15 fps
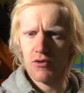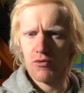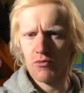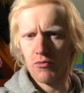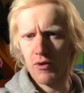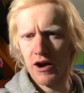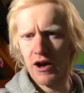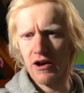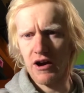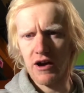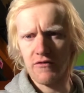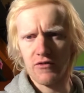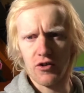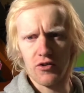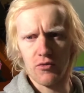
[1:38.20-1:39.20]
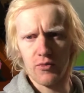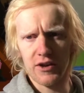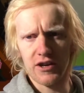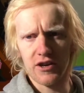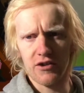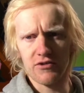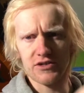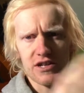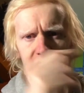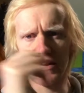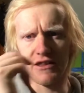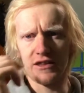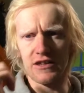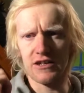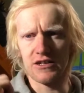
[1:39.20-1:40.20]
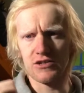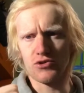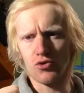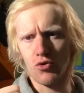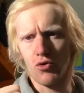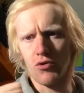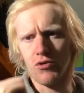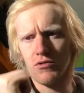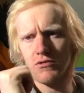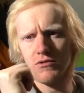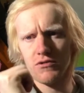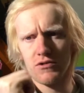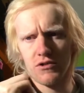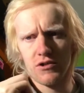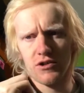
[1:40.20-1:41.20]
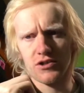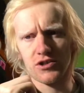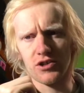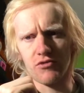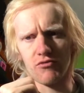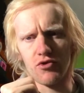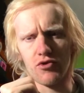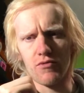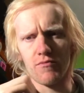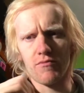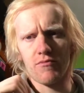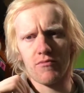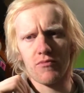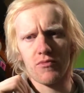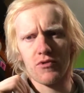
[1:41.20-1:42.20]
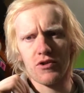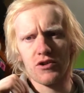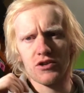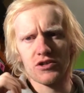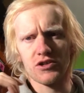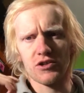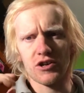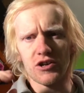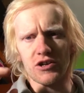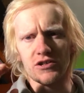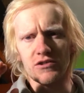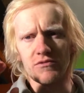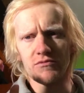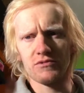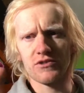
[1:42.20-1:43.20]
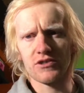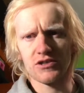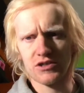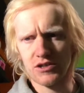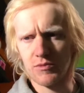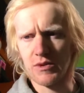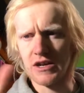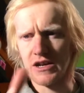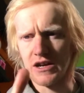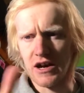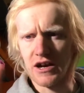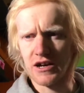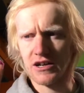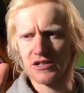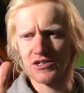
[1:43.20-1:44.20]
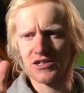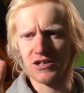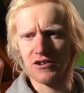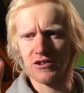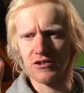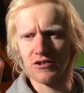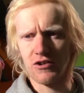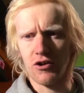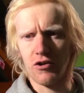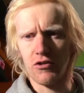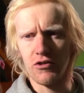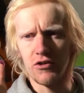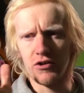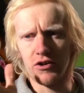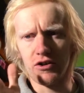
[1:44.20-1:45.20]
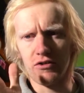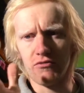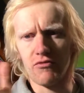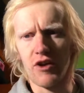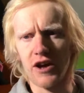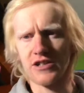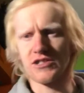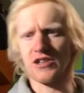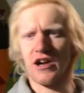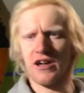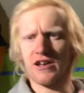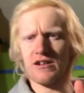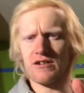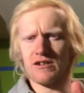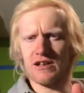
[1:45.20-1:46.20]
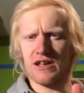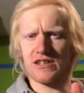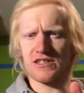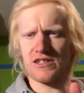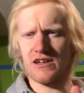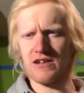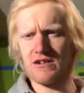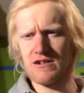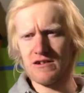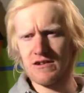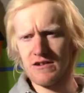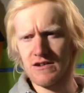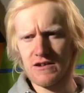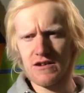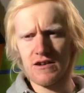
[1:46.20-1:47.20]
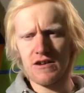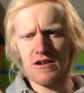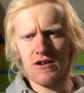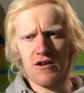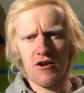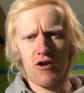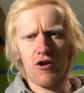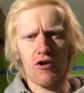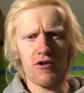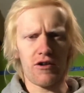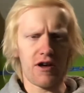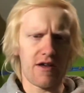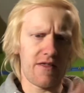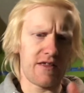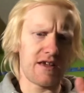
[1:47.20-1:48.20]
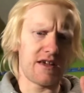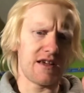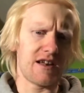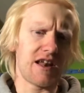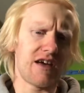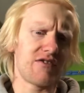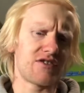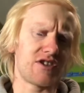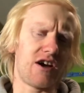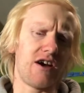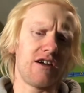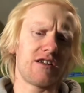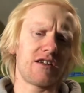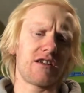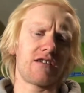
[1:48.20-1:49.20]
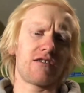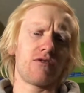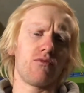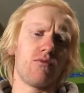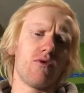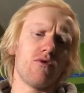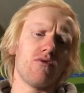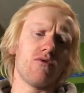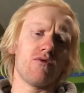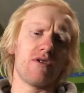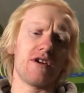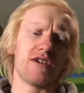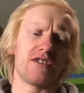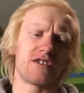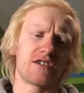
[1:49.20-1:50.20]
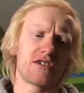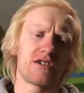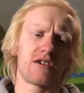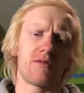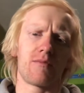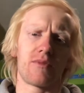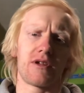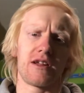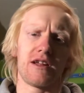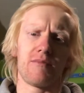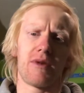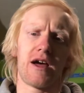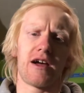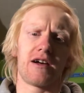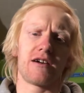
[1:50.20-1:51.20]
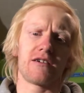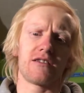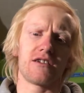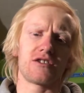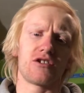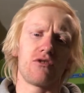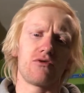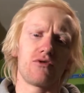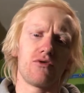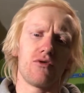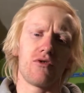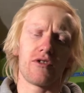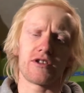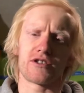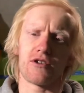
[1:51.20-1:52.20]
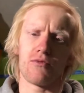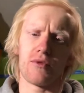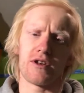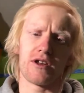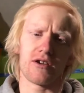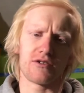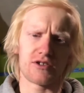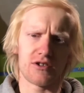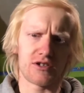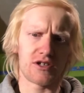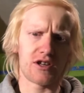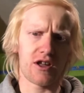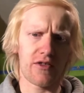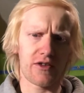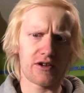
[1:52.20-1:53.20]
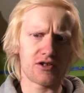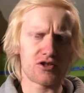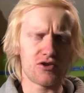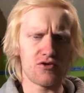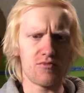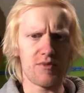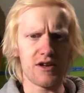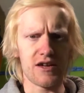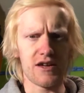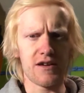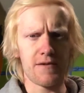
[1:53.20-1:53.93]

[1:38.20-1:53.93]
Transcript: where I've got the windows and the door to the room to be considered on the right side. Let's say on the left side the wall is completely blank. There's no door, there's no windows, there's nothing to be